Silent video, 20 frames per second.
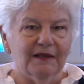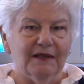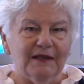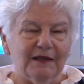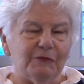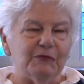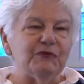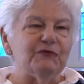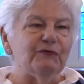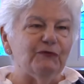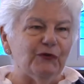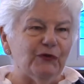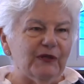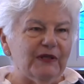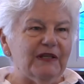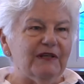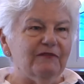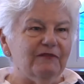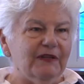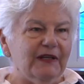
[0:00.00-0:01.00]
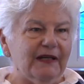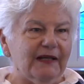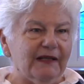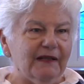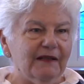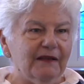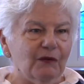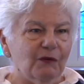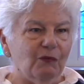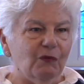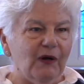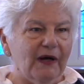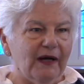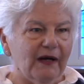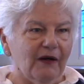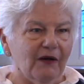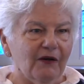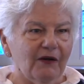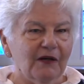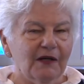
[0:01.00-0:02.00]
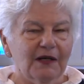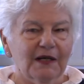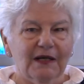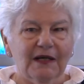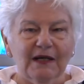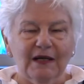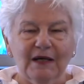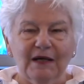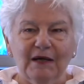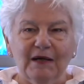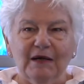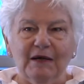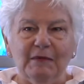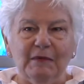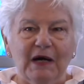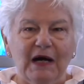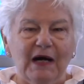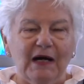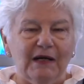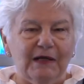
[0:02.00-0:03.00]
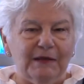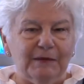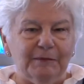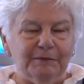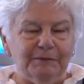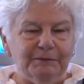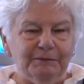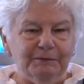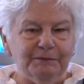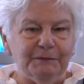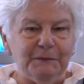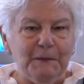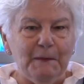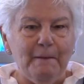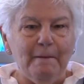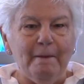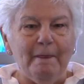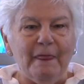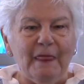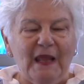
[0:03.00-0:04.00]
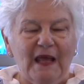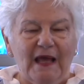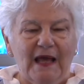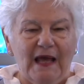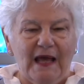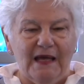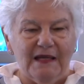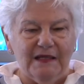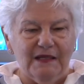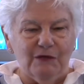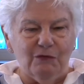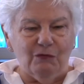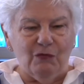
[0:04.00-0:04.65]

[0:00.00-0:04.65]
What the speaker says: it was for evening wear, and it